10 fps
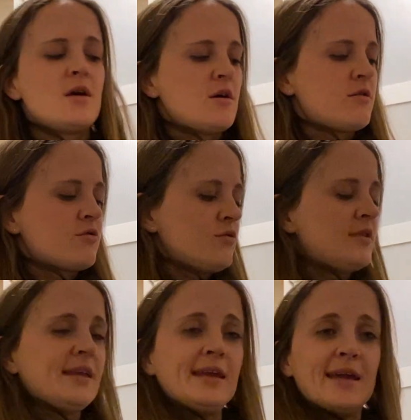through
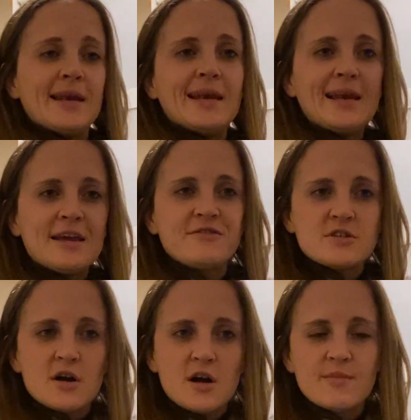the left
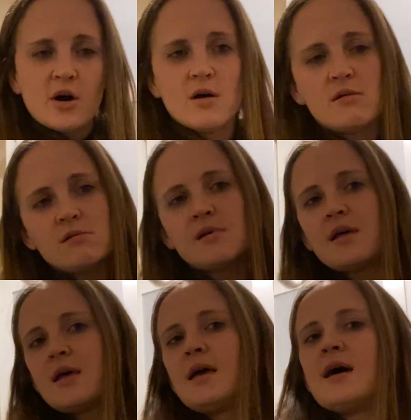armhole
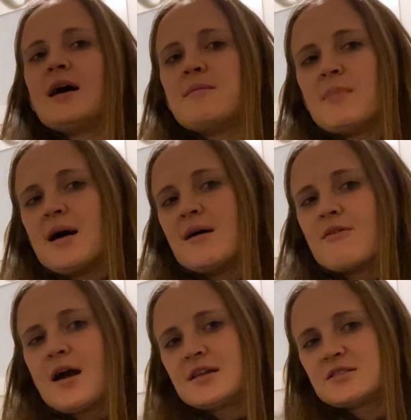and my
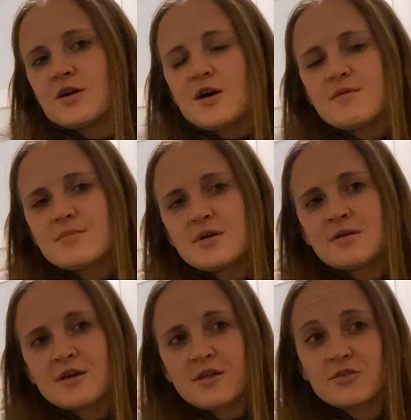right arm
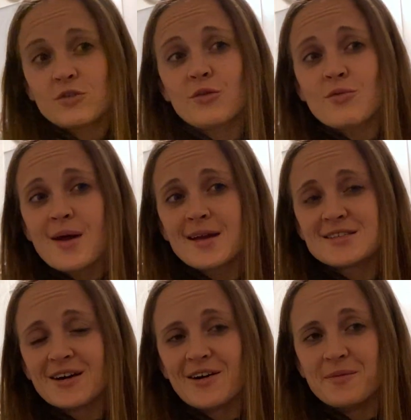through the
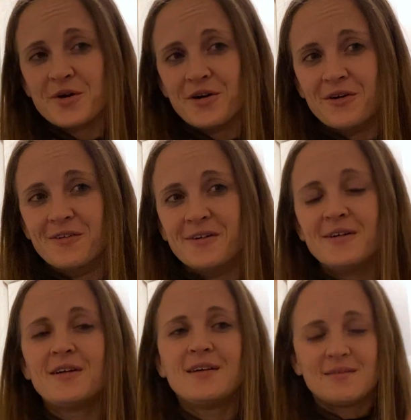right armhole
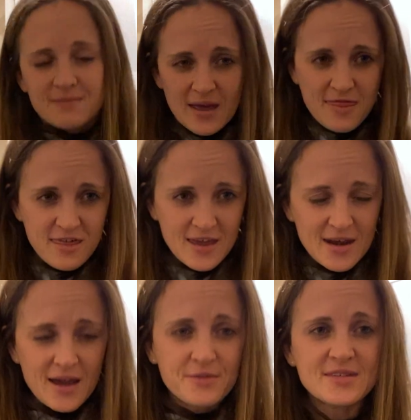and
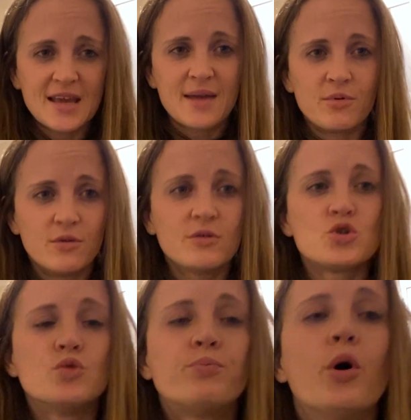then I was able
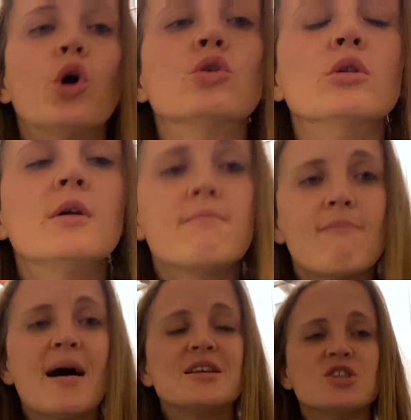to pull
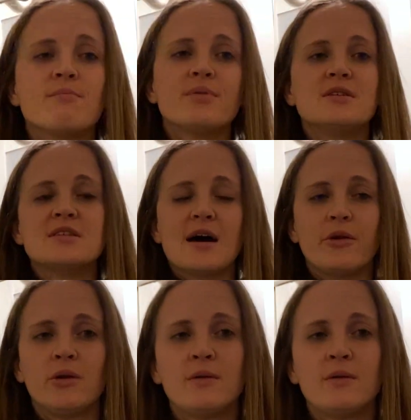my jumper down.